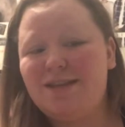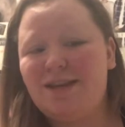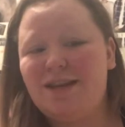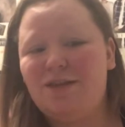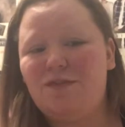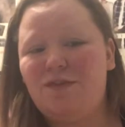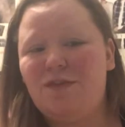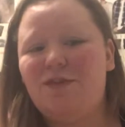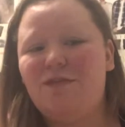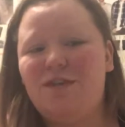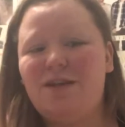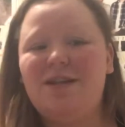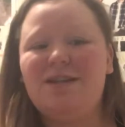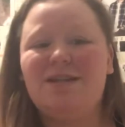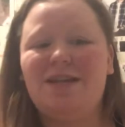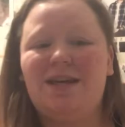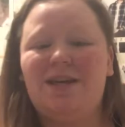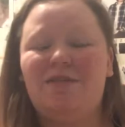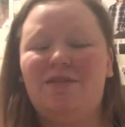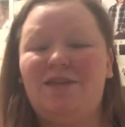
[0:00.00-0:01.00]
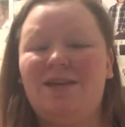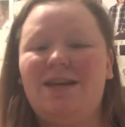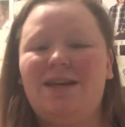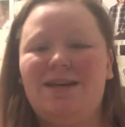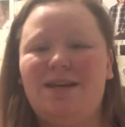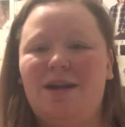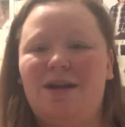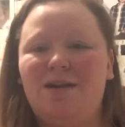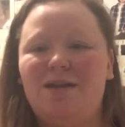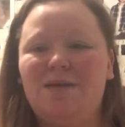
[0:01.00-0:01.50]
Like, if your friend is like feeling
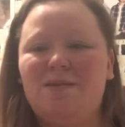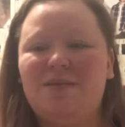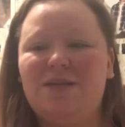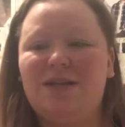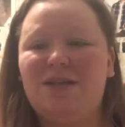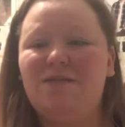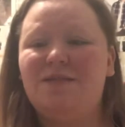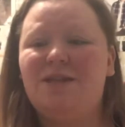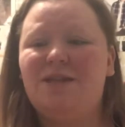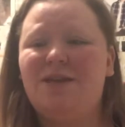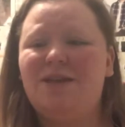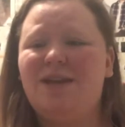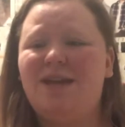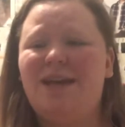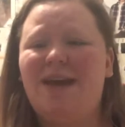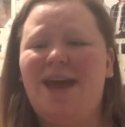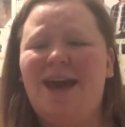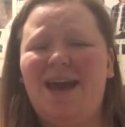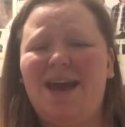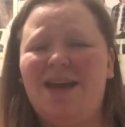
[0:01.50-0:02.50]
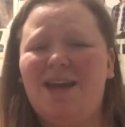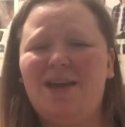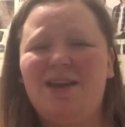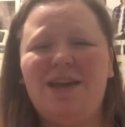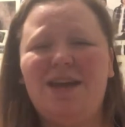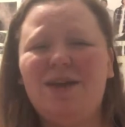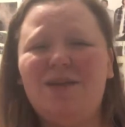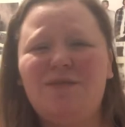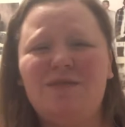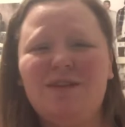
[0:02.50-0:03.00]
down on themselves and you're like, hey, you're
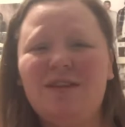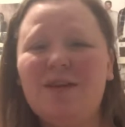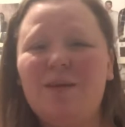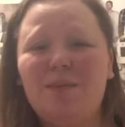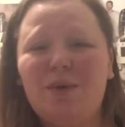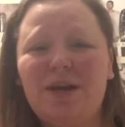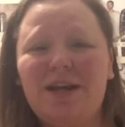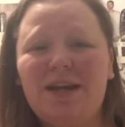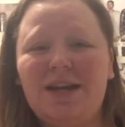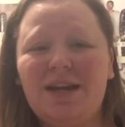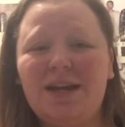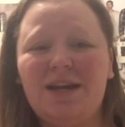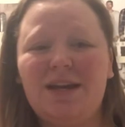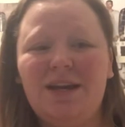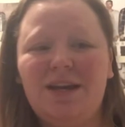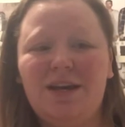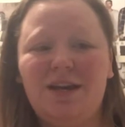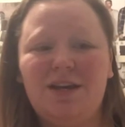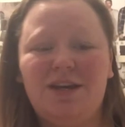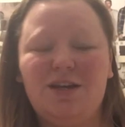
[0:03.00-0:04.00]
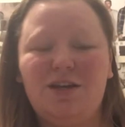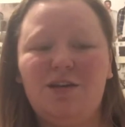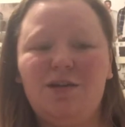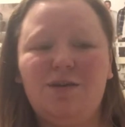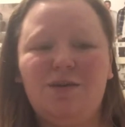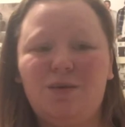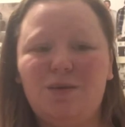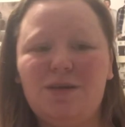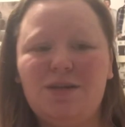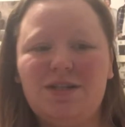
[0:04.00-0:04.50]
like really pretty, you're
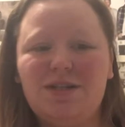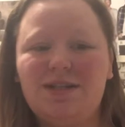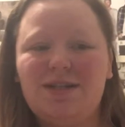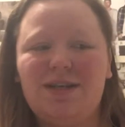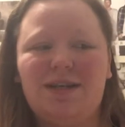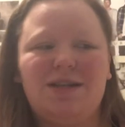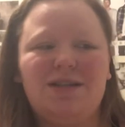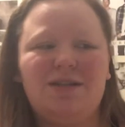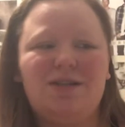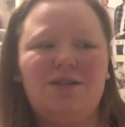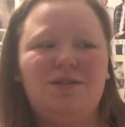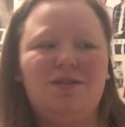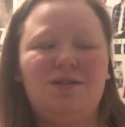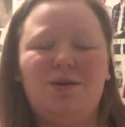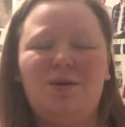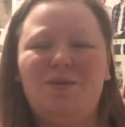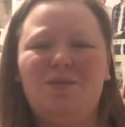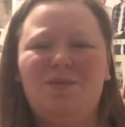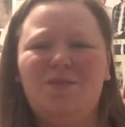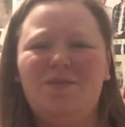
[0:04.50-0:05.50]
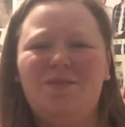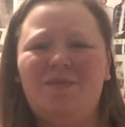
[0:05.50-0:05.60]
gorgeous, like don't